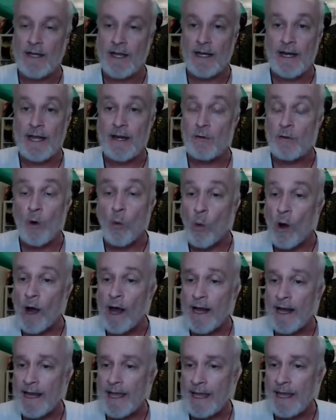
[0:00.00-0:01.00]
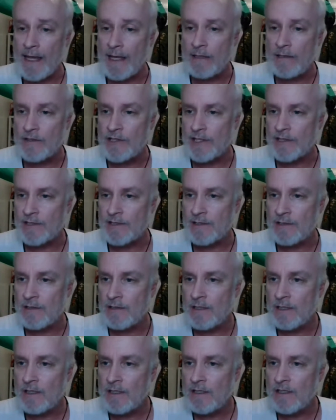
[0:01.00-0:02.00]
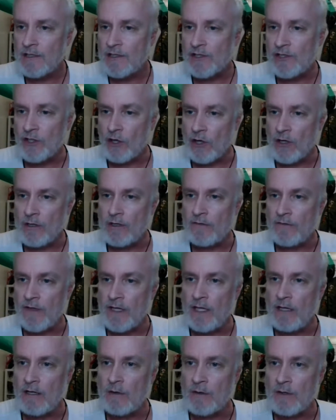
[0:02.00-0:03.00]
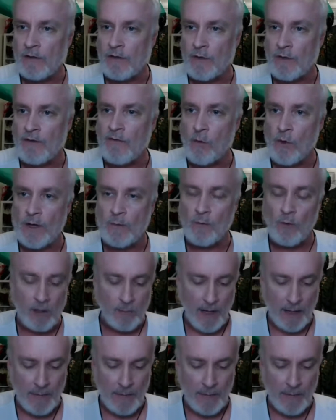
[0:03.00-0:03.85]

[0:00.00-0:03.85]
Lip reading: And I don't know why I can't just start the video at the 340 mark.